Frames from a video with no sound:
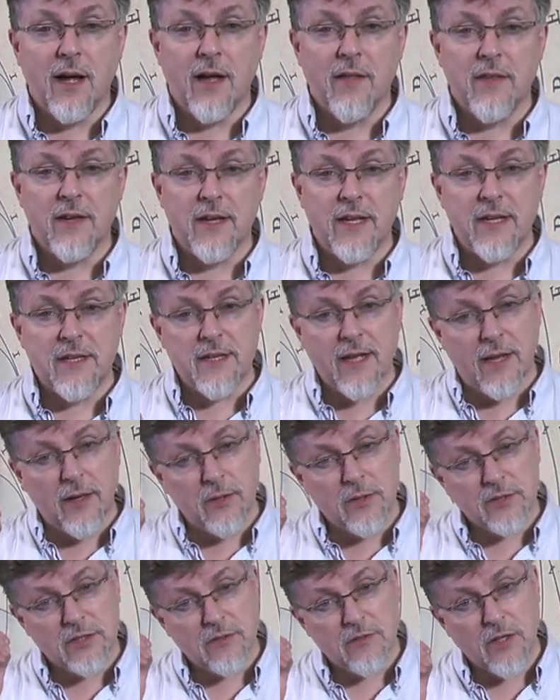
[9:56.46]
uh, the
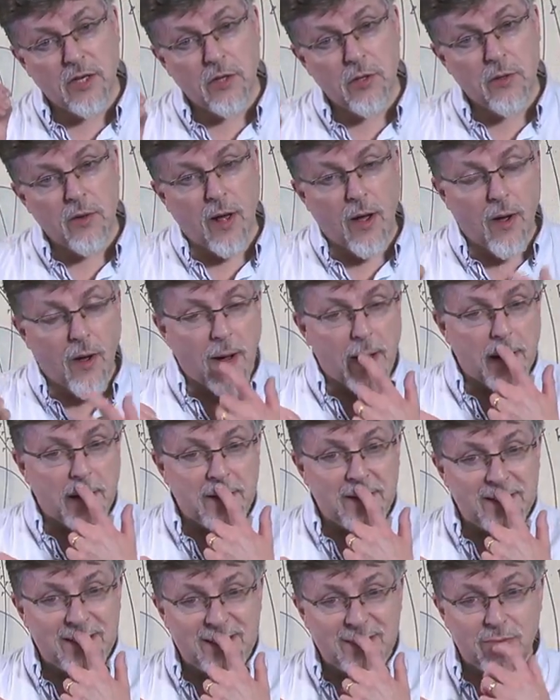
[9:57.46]
details of the lunar
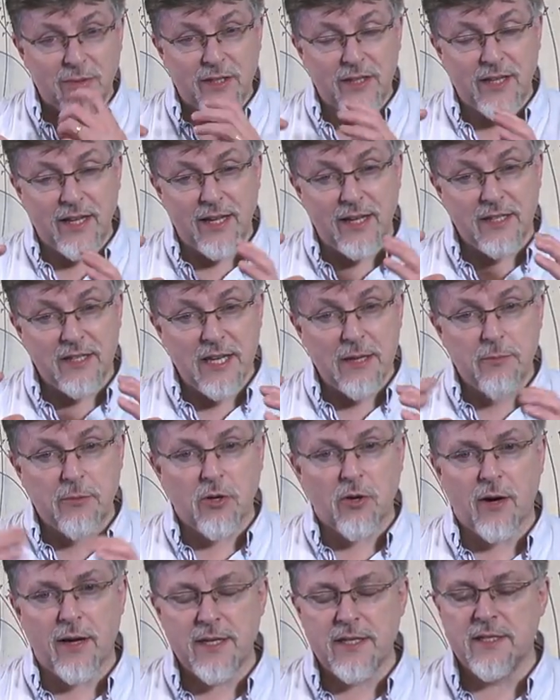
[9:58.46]
highlands with their deep
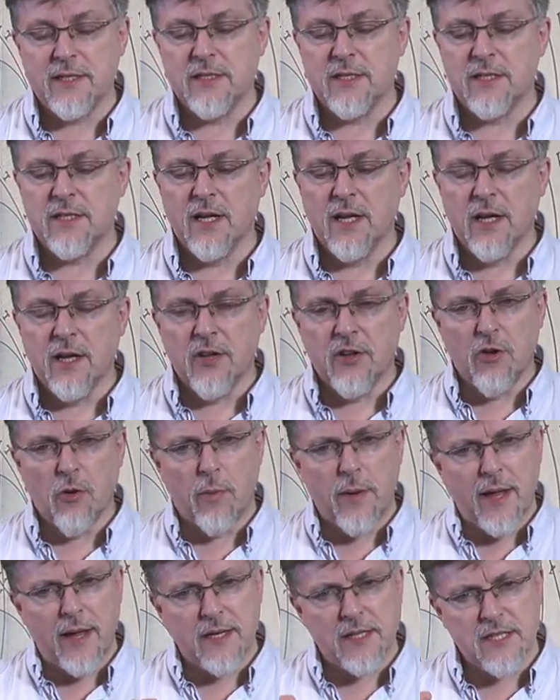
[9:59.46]
craters. You'll
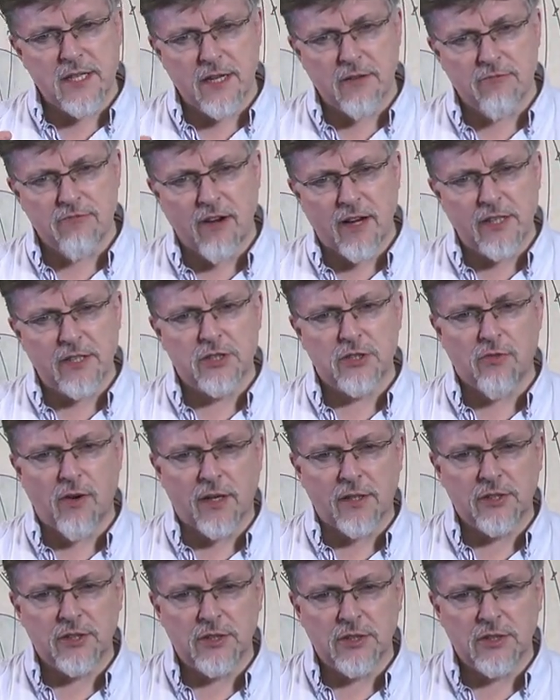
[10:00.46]
be able to see ray
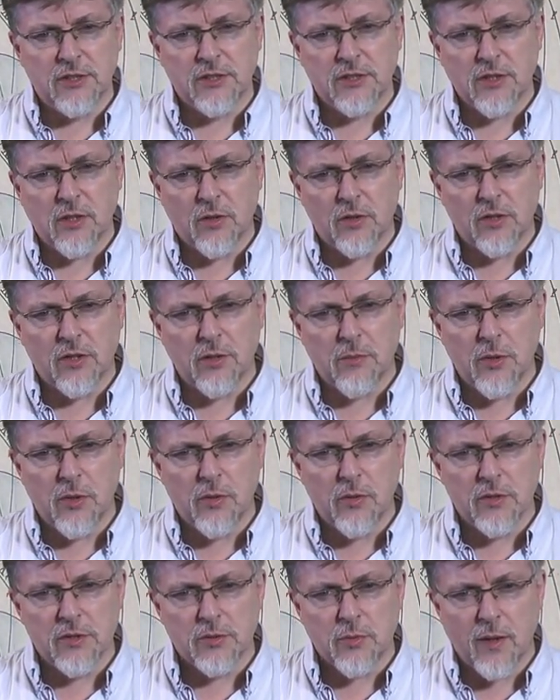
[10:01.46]
structures on the
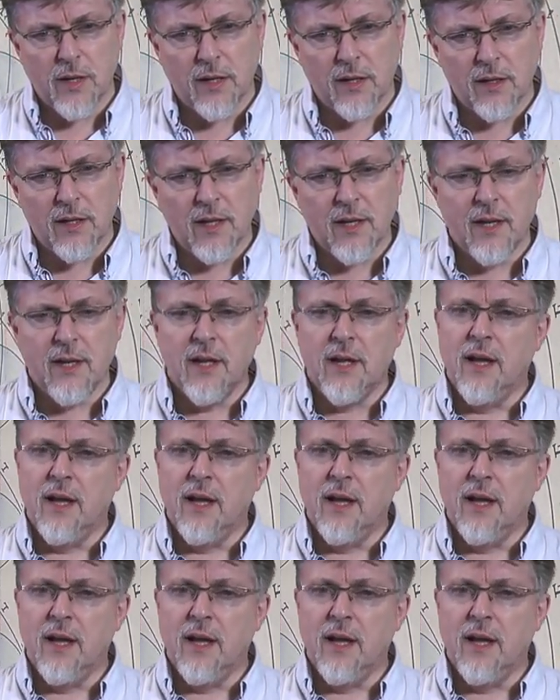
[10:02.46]
moon as well.